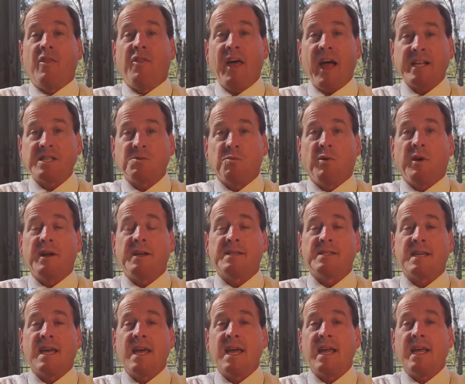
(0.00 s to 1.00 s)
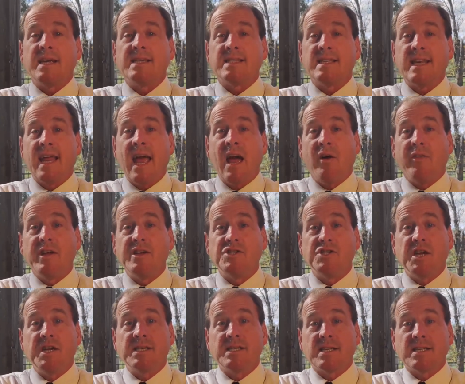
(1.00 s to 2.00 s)
That's what it's saying, is now that
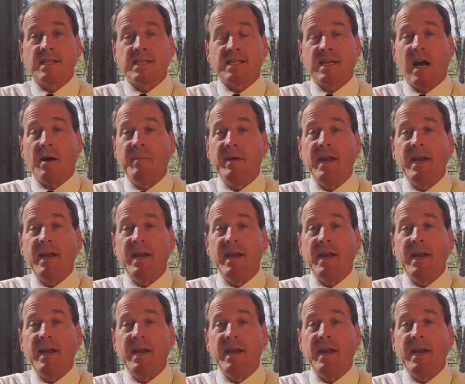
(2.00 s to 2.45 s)
Jesus has come,